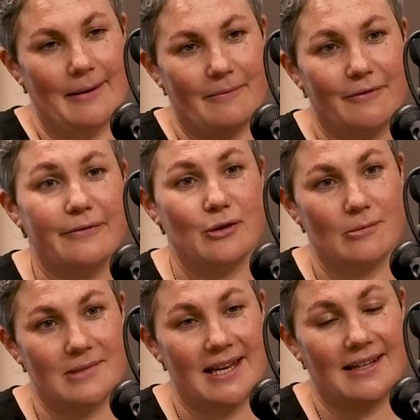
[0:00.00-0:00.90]
film
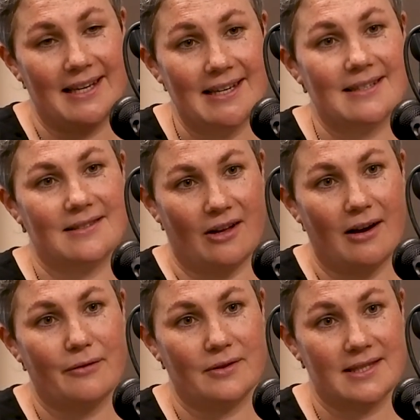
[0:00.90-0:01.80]
techniques
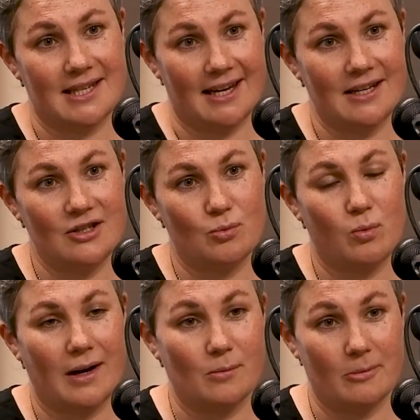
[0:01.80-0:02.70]
live on stage.
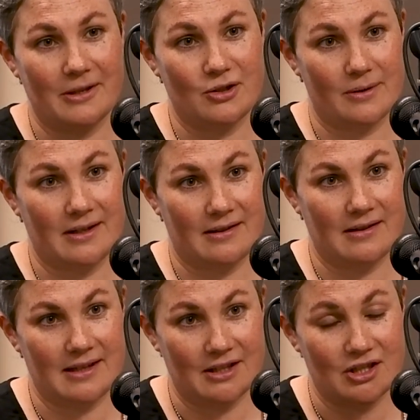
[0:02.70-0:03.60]
One woman doing
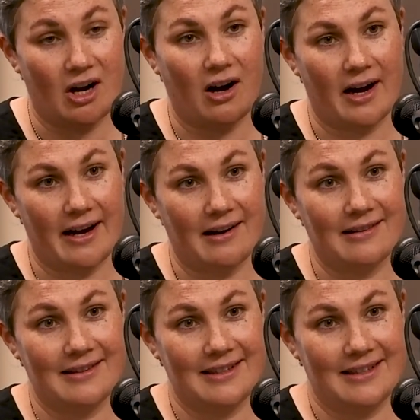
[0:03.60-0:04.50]
the entire
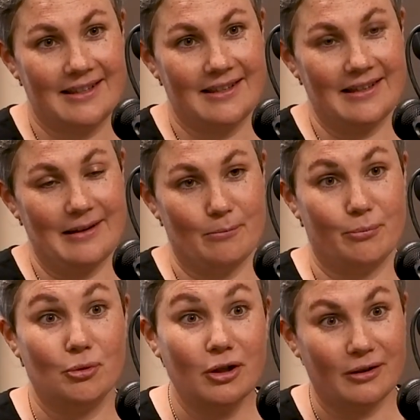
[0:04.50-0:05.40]

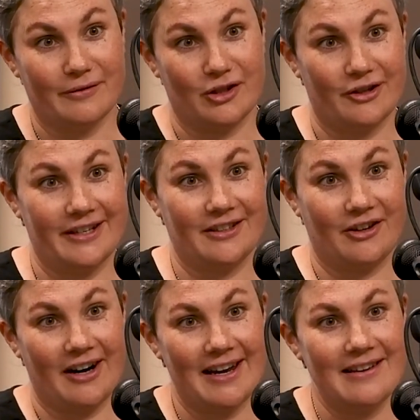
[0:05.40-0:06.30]
book of Dorian
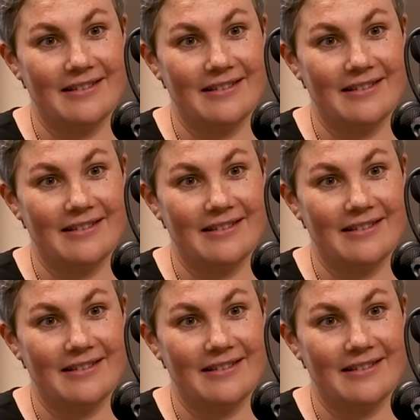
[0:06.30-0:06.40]
Gray.